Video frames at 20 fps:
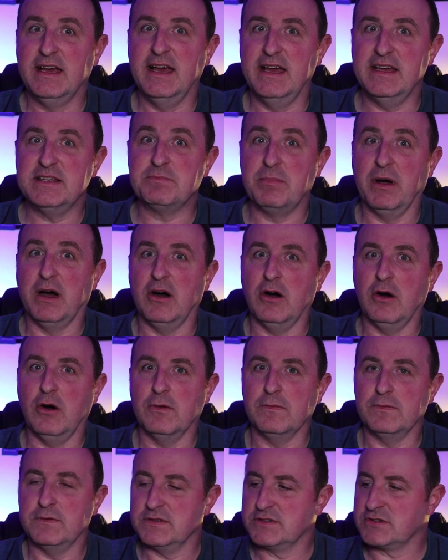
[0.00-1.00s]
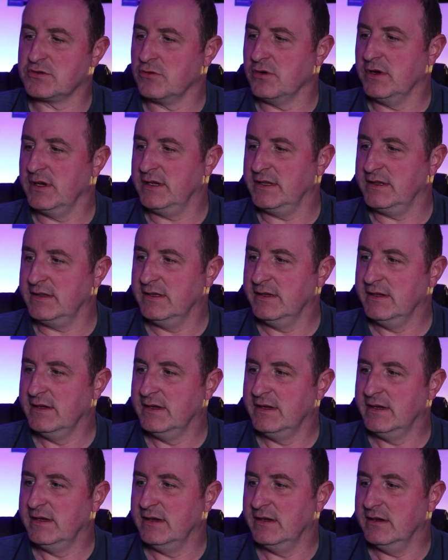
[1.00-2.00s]
It's part of the screen.
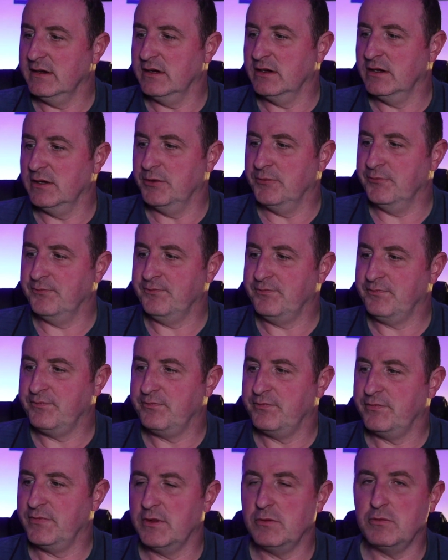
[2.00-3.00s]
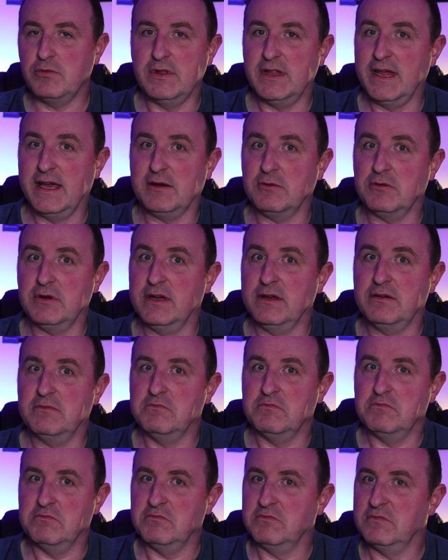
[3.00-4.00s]
Without it,
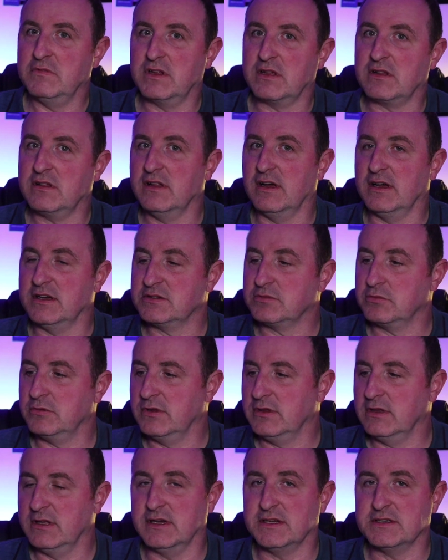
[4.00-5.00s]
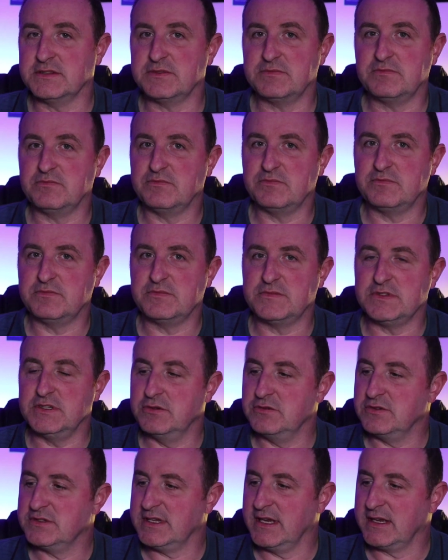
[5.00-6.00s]
the glass wouldn't last
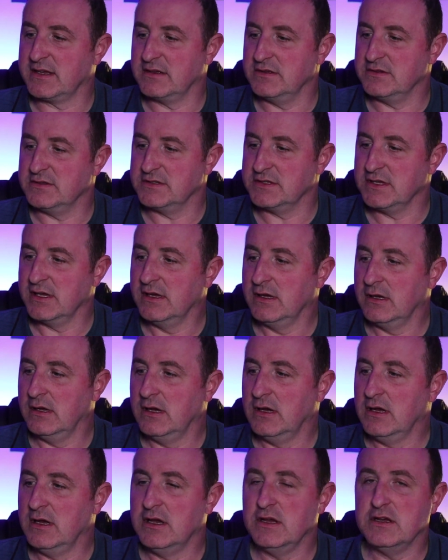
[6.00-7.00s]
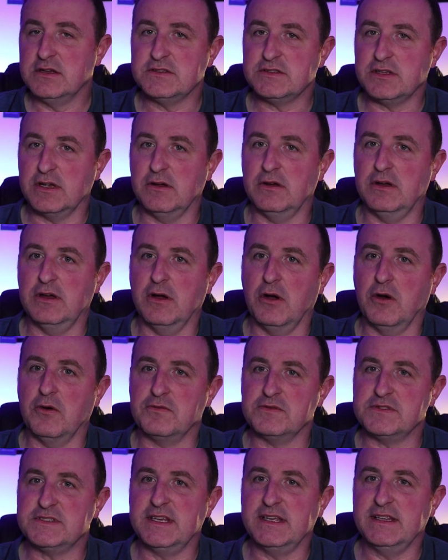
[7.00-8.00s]
2 seconds. So it
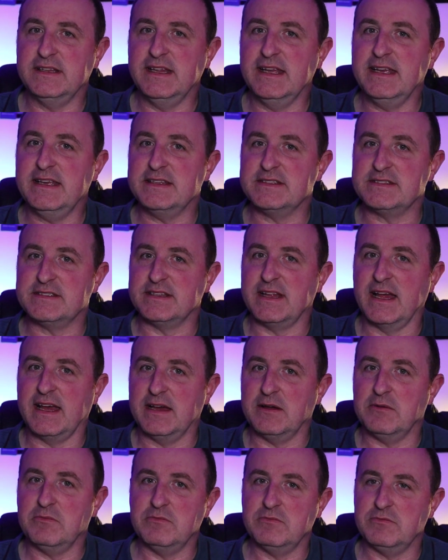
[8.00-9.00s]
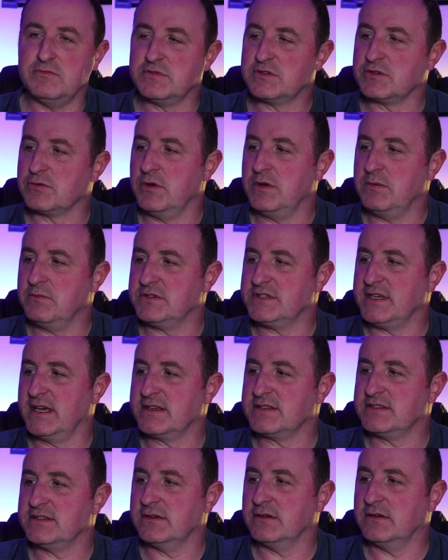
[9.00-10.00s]
obviously needs that screen
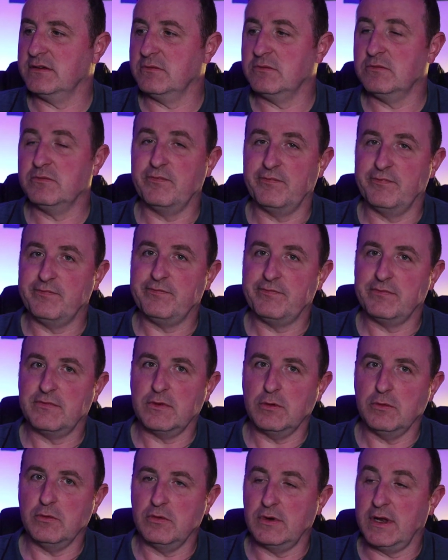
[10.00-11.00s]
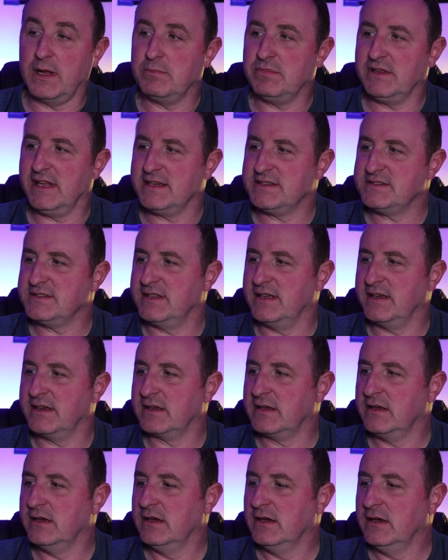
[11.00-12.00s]
protector, all that
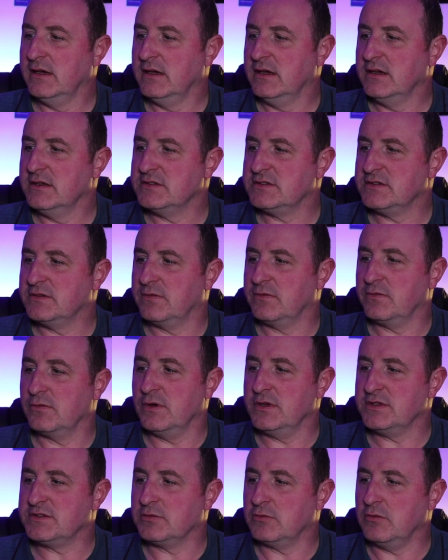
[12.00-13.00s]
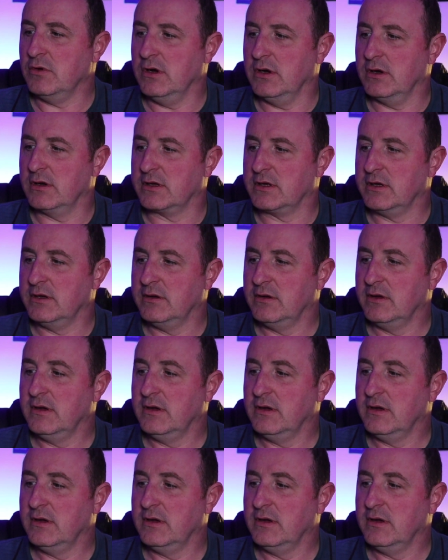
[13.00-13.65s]
plastic, for it to work.